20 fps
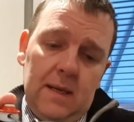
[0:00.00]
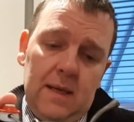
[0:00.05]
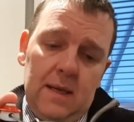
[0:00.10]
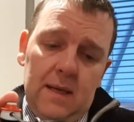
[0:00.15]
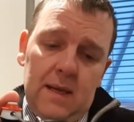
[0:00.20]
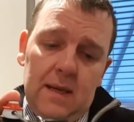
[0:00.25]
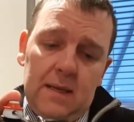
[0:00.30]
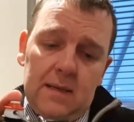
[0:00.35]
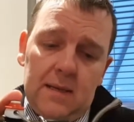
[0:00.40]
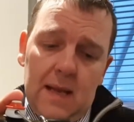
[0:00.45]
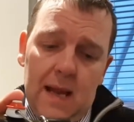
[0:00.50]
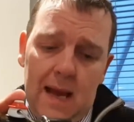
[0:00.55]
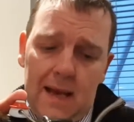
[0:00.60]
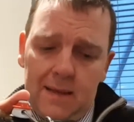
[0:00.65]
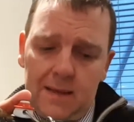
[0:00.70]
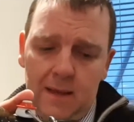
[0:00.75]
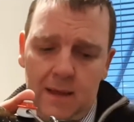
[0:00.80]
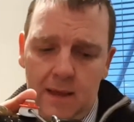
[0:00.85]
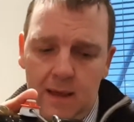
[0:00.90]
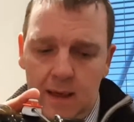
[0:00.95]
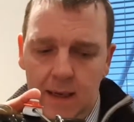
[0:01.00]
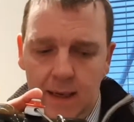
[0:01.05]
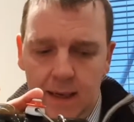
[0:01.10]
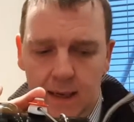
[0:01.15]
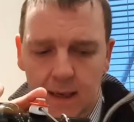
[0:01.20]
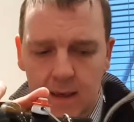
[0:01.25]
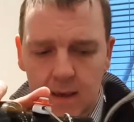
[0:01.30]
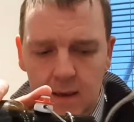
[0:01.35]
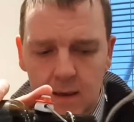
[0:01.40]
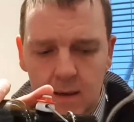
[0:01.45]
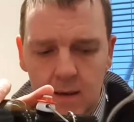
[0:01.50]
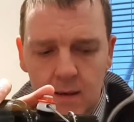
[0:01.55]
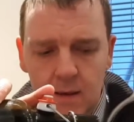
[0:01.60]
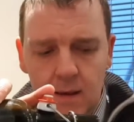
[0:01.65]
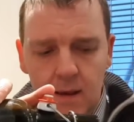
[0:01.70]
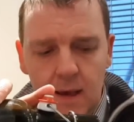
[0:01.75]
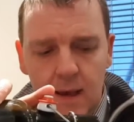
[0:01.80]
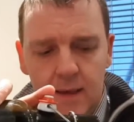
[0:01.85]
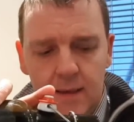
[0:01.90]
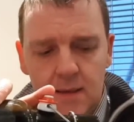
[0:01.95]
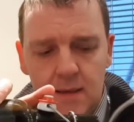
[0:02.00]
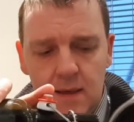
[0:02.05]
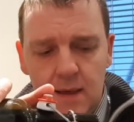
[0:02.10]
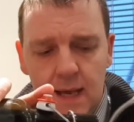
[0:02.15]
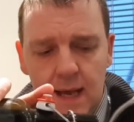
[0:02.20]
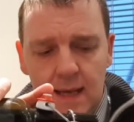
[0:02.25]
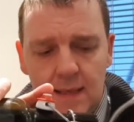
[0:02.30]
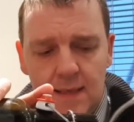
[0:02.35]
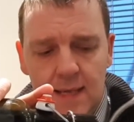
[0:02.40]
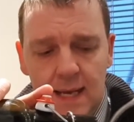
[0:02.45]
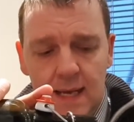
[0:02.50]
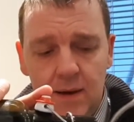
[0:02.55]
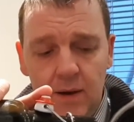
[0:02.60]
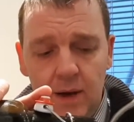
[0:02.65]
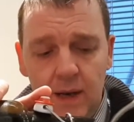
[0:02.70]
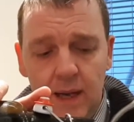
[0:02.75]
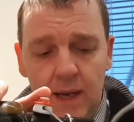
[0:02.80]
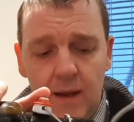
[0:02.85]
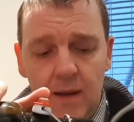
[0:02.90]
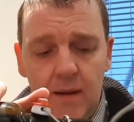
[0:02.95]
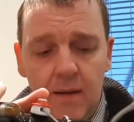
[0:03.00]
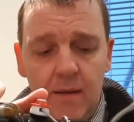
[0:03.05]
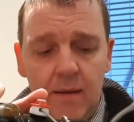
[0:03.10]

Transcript: is nice and clean, and it's a nice head on it.